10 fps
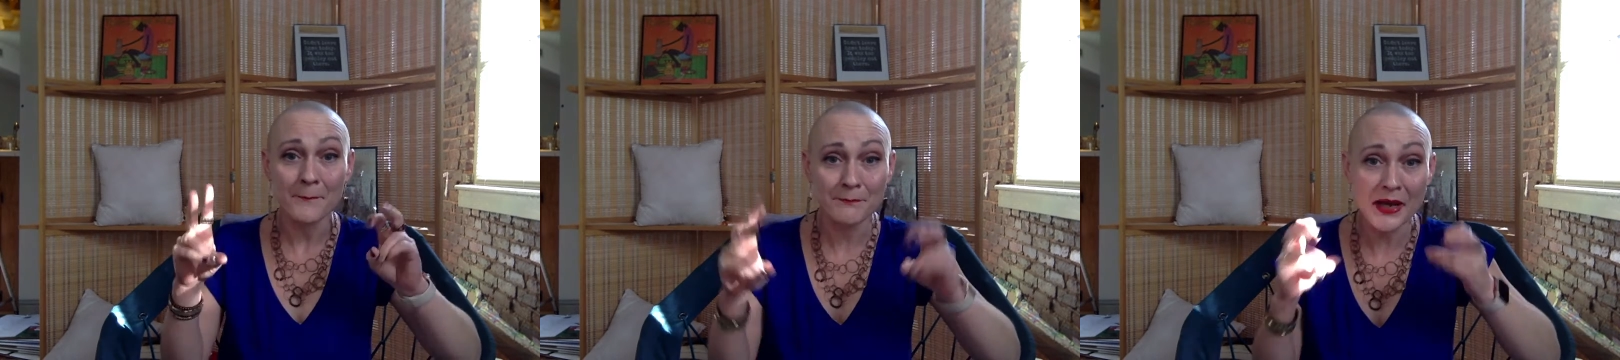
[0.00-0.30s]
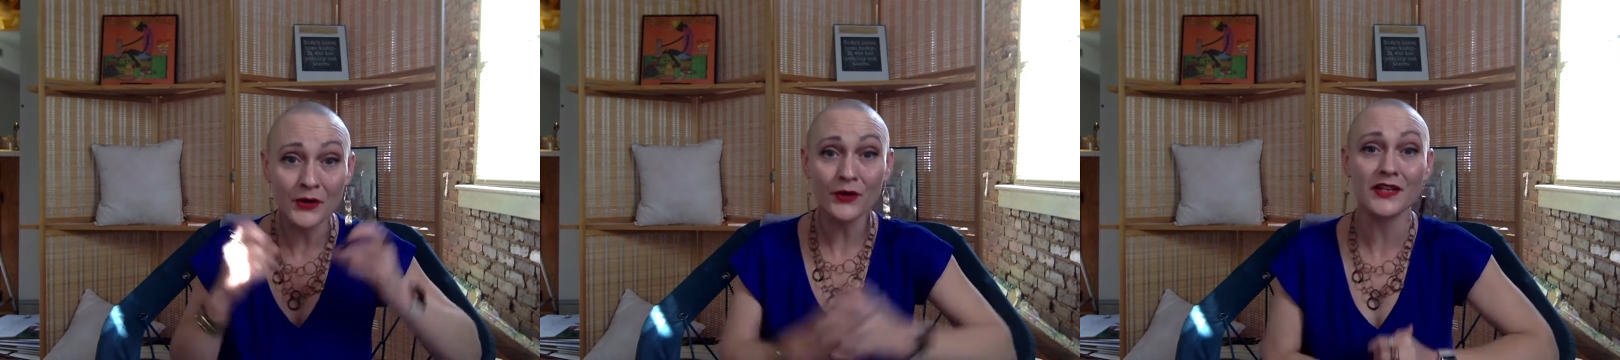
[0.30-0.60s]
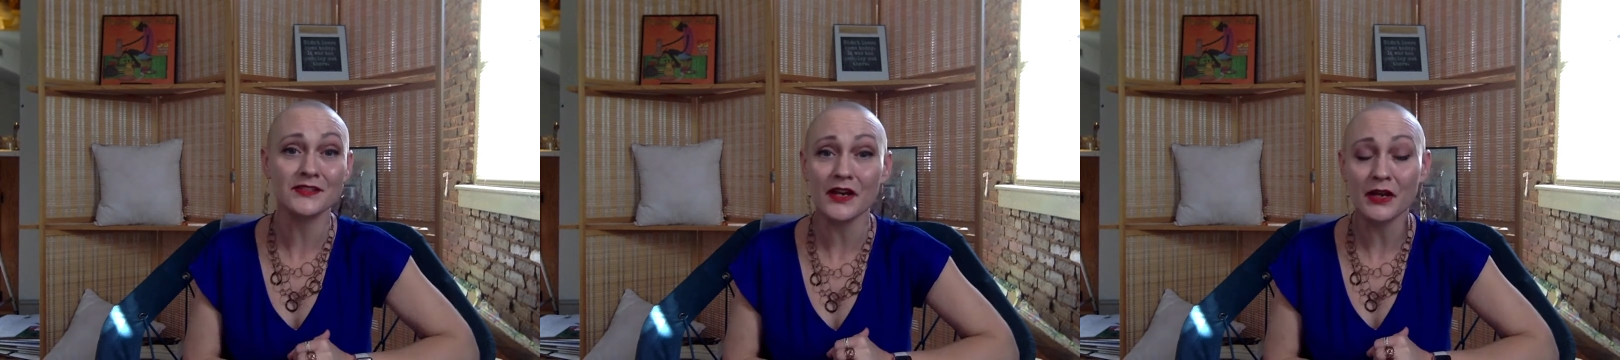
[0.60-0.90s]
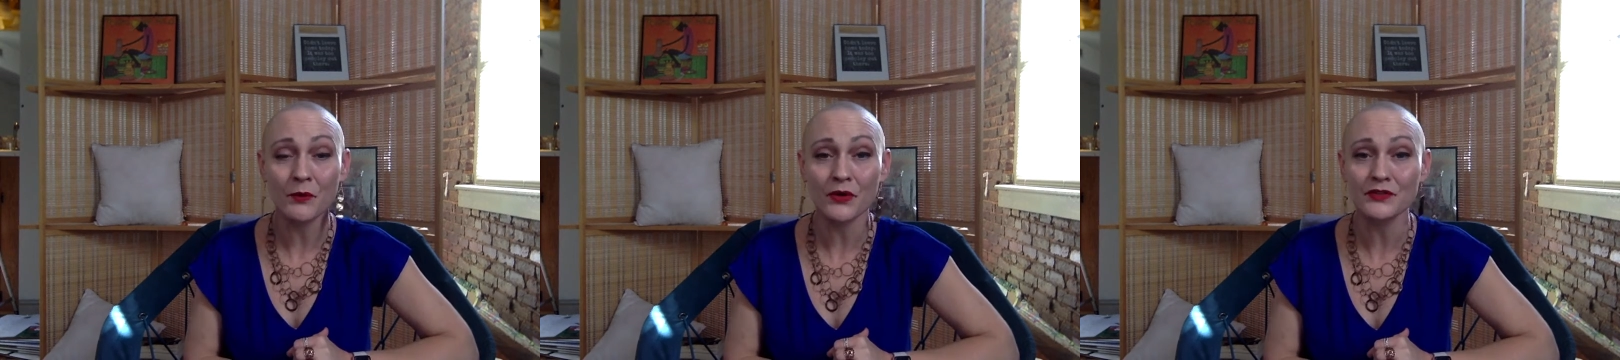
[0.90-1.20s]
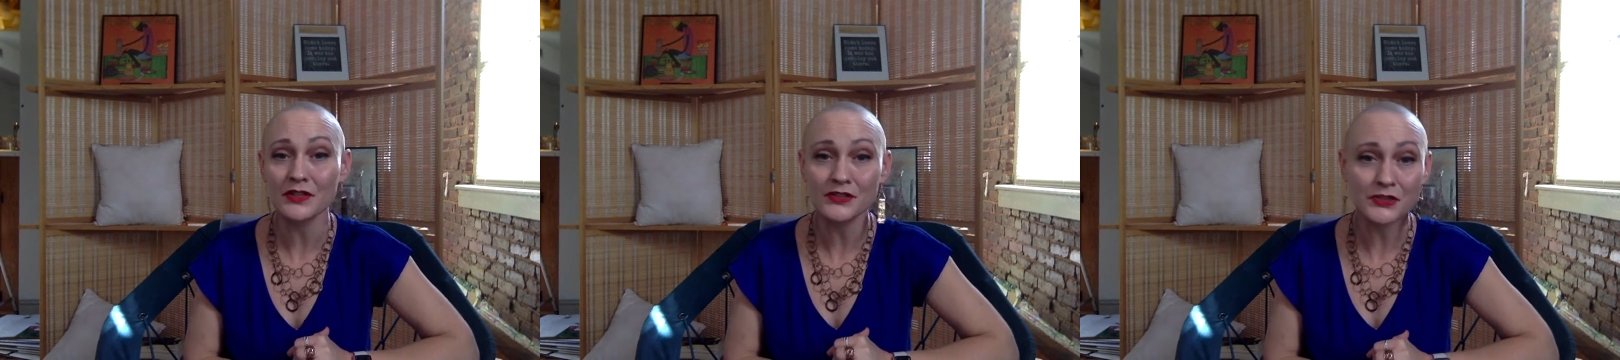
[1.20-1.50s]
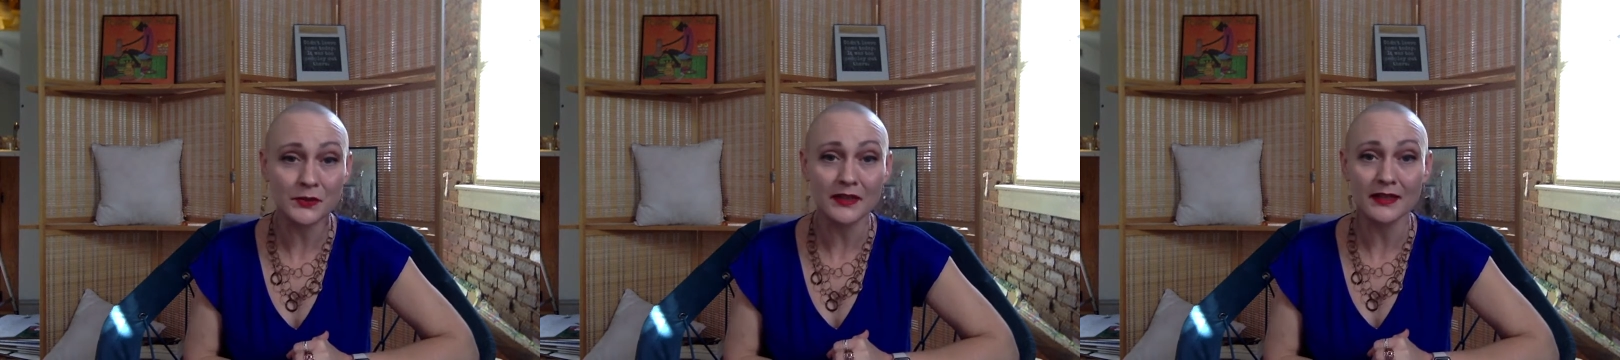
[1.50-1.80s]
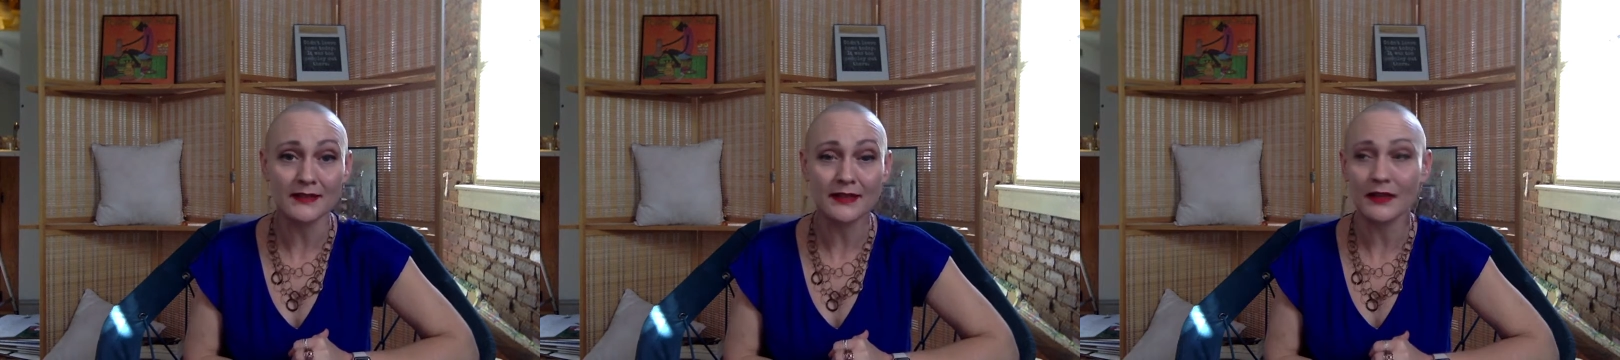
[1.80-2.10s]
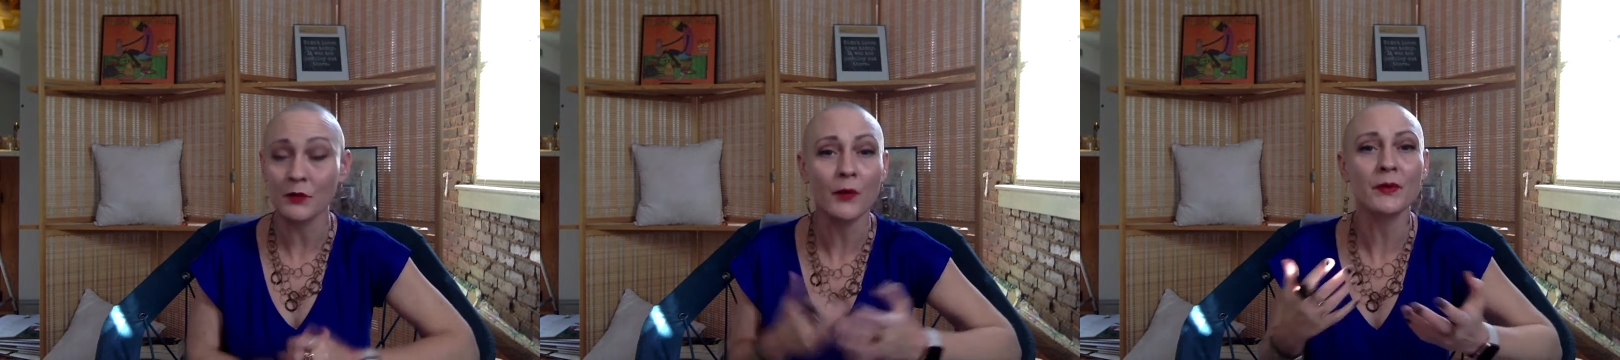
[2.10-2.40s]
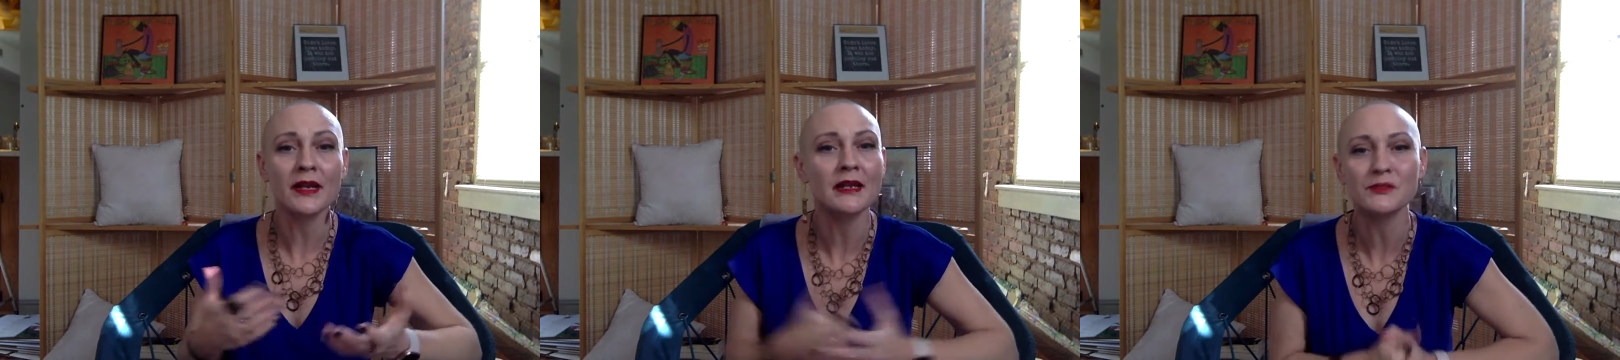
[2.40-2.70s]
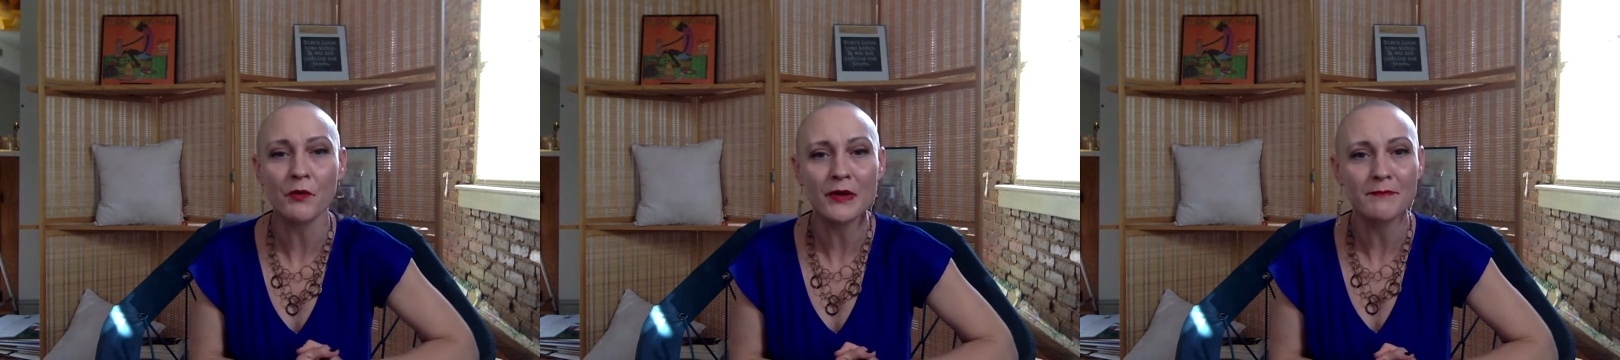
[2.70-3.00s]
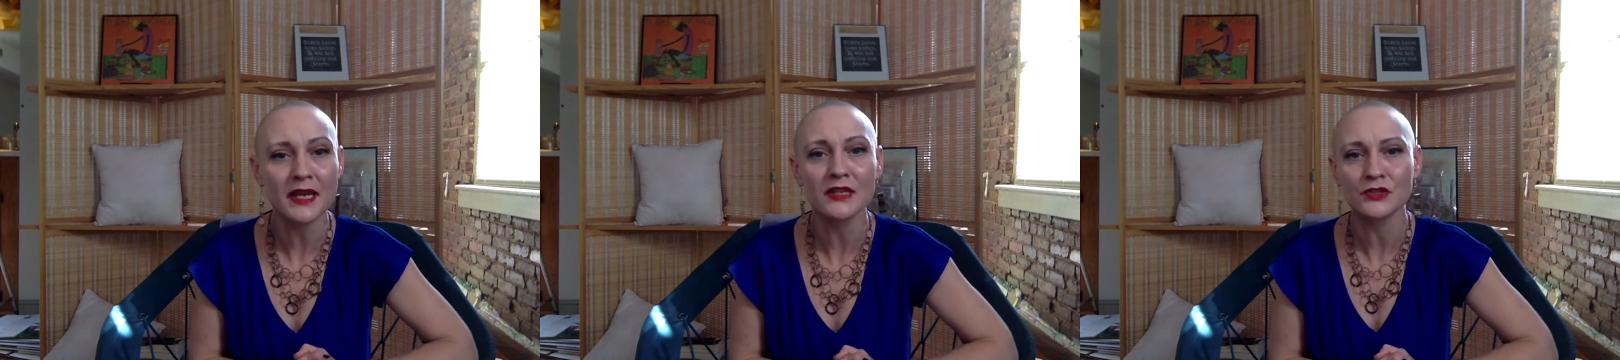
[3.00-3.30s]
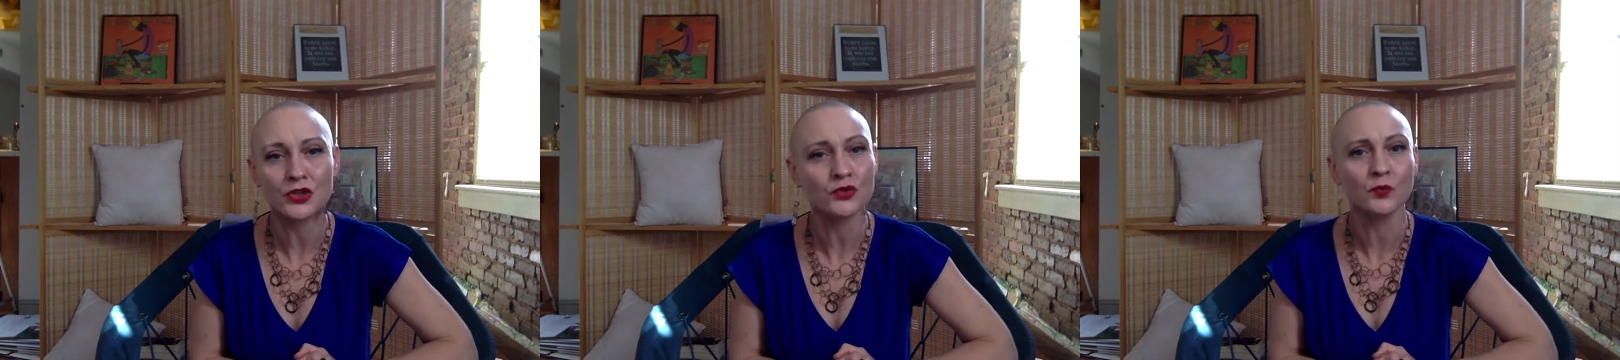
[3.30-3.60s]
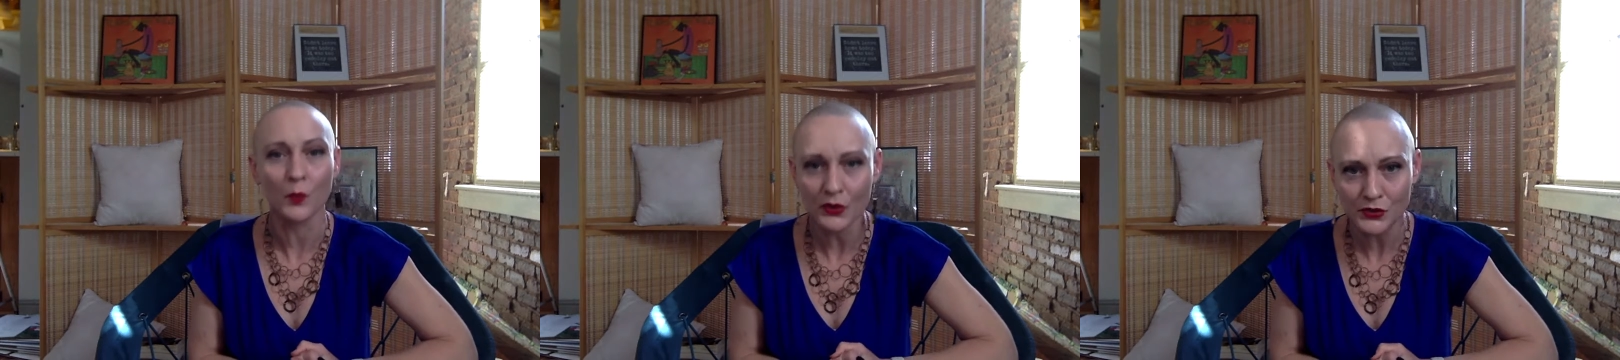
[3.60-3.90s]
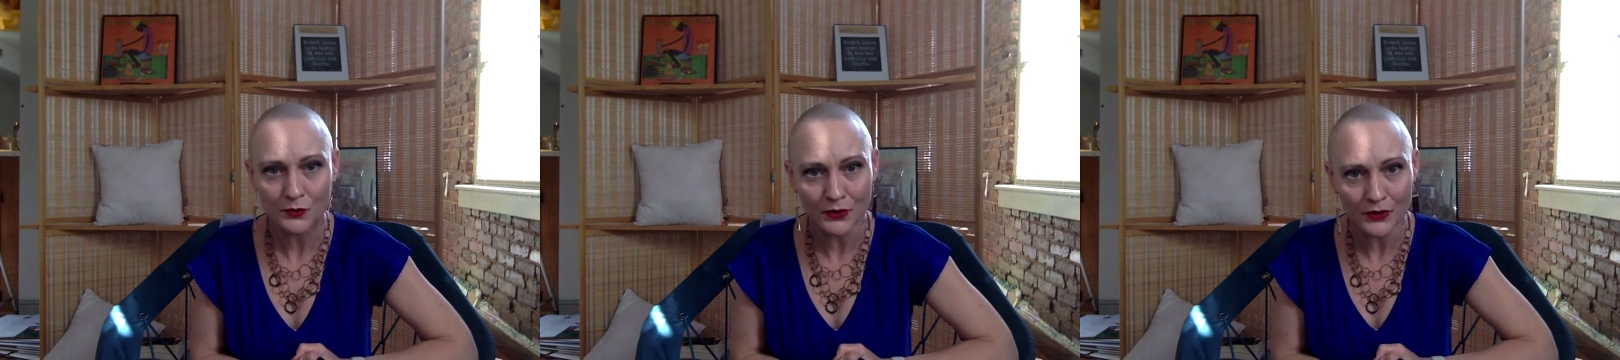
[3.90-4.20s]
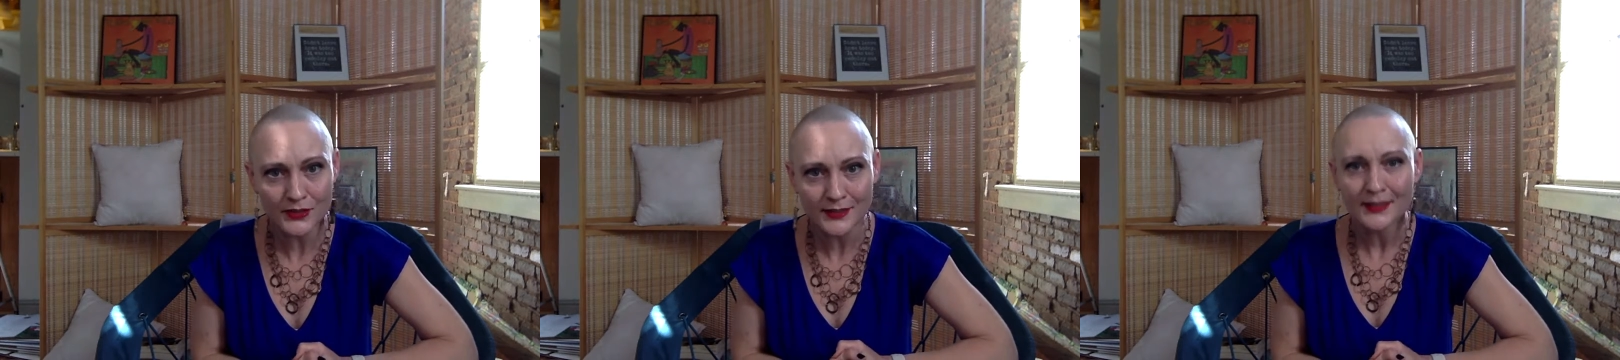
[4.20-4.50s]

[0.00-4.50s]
better is not a word that is doing anything. Like, what would his point be? To choose worse words?